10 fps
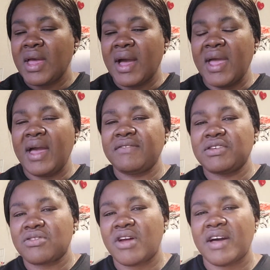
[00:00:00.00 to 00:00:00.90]
I have a
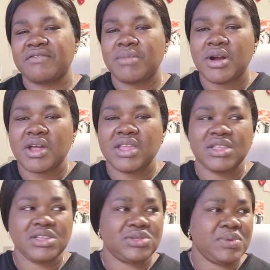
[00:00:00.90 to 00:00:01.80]
craft market
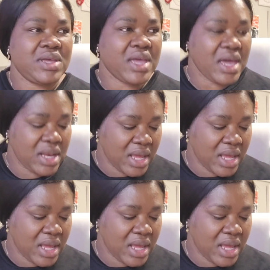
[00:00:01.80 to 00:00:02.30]
this weekend,